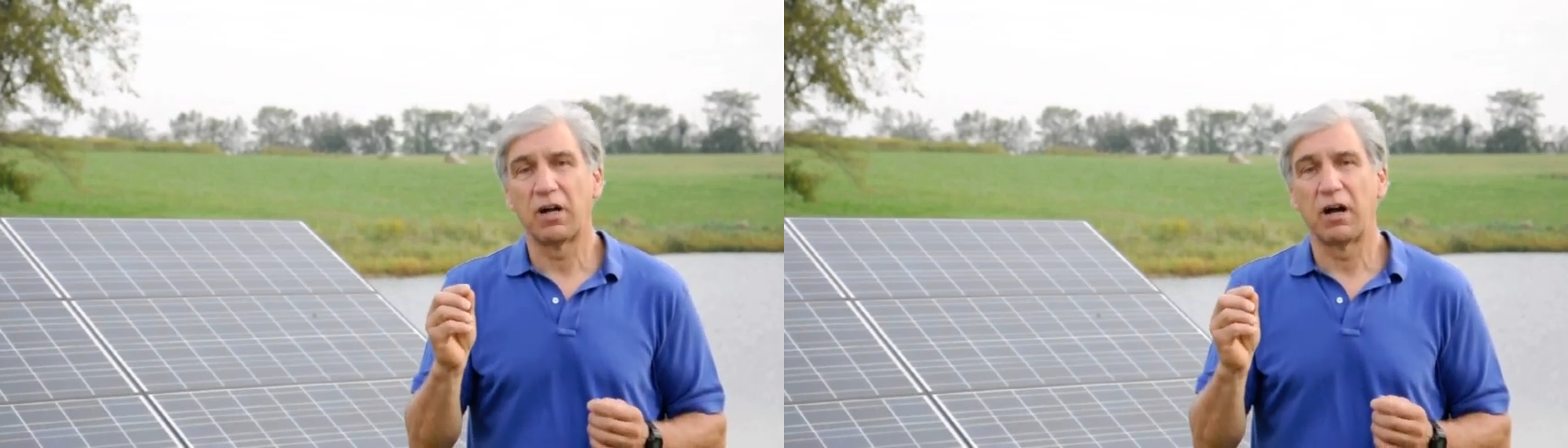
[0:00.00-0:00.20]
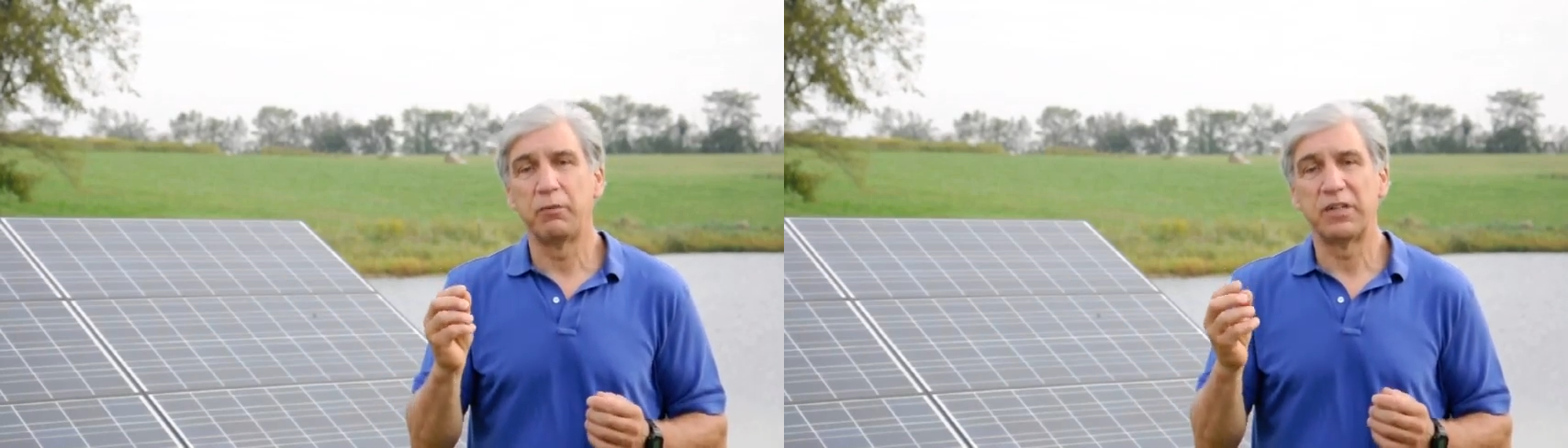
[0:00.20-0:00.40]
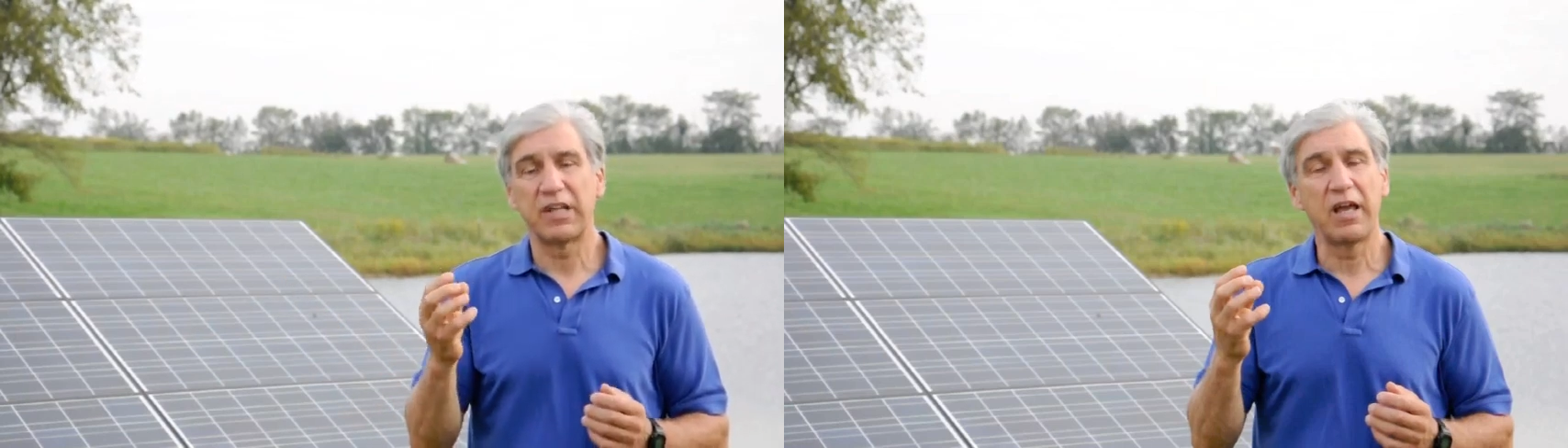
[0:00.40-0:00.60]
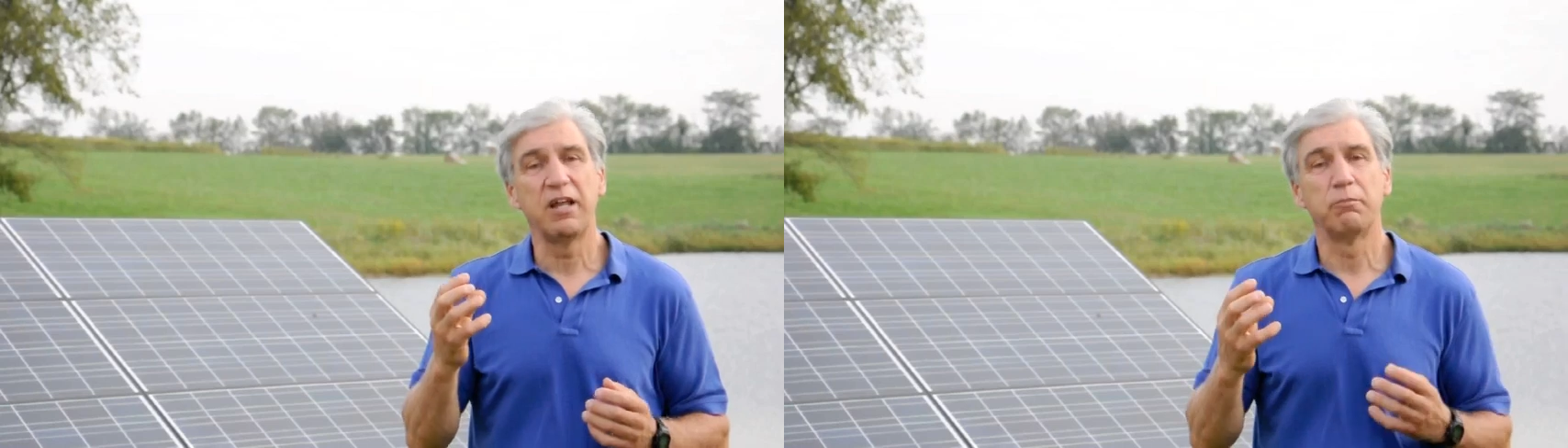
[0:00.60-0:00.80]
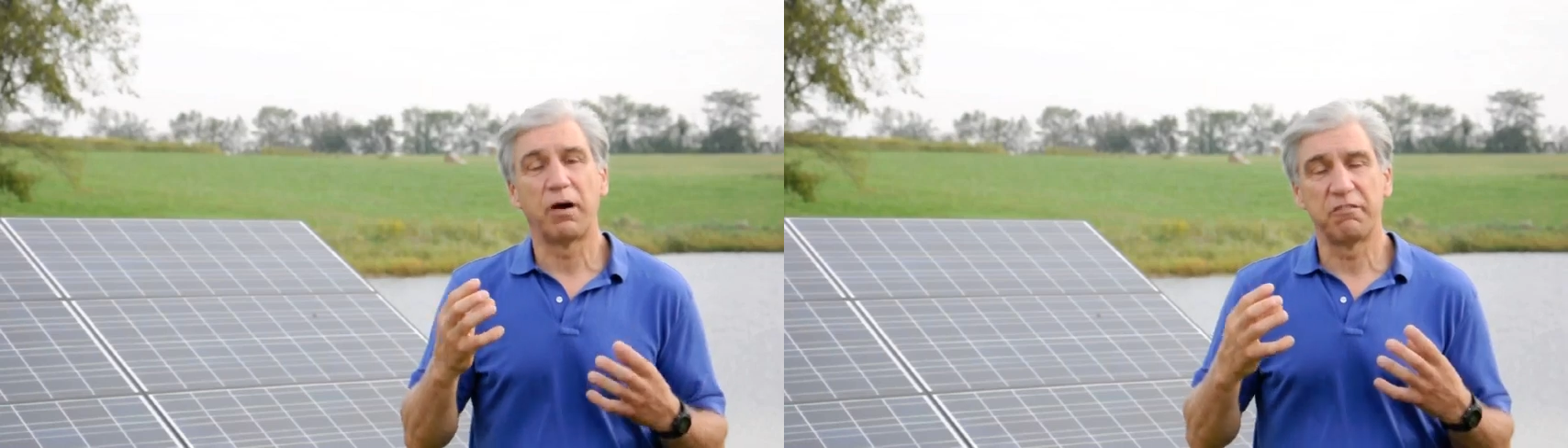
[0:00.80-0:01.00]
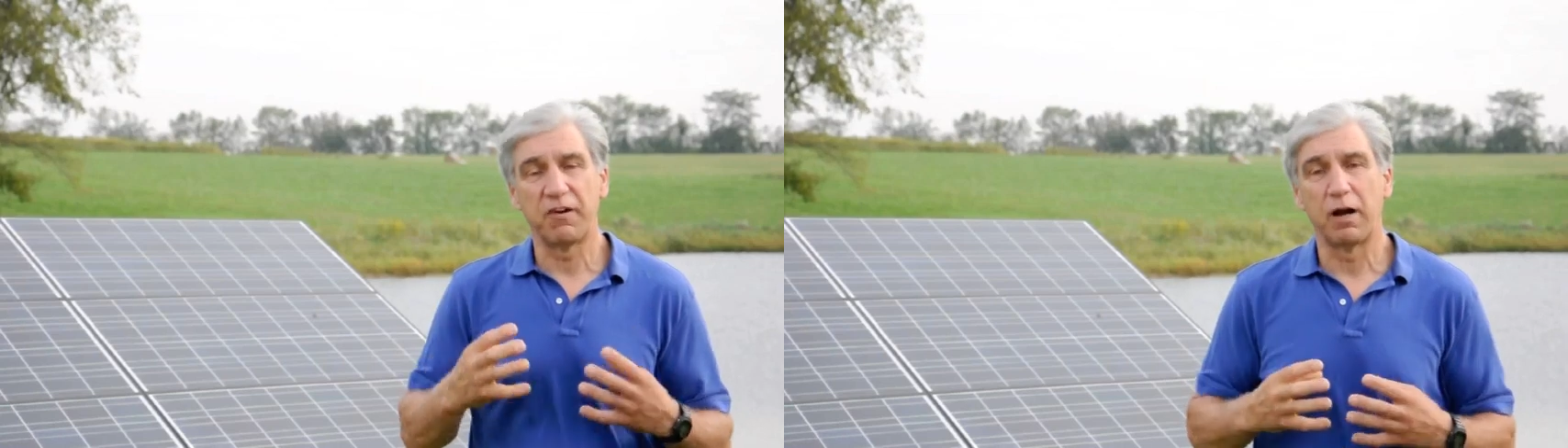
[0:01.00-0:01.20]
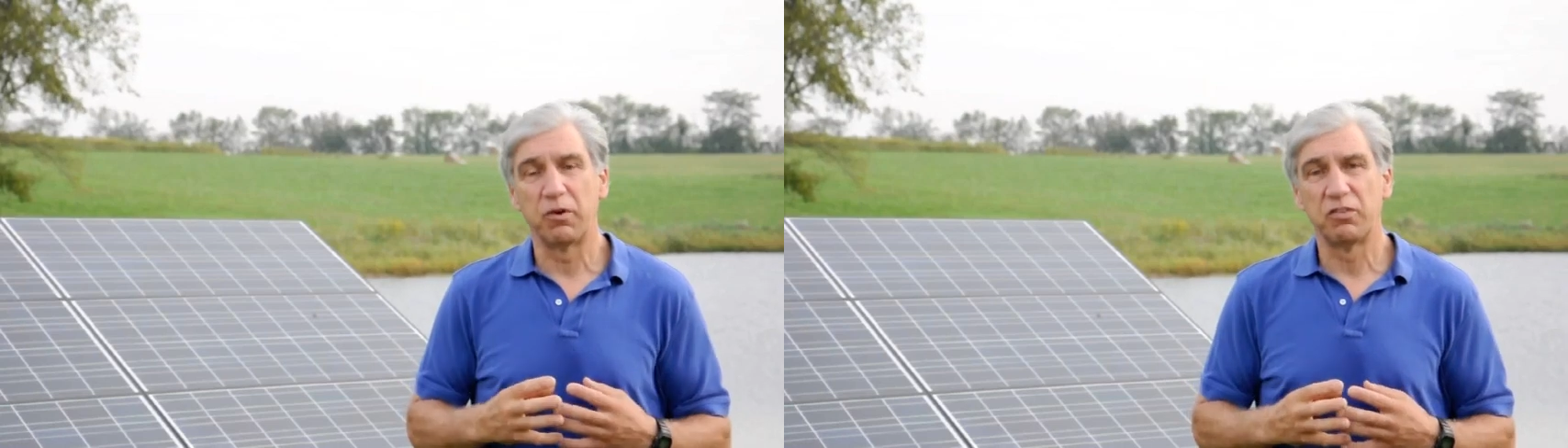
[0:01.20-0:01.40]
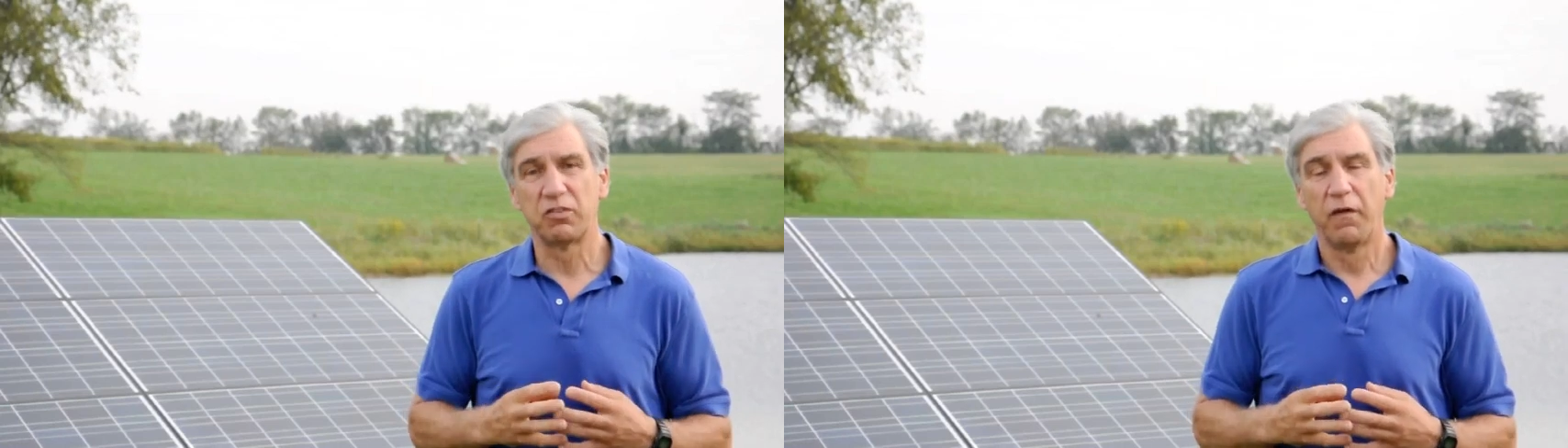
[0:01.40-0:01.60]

are retained by farmers.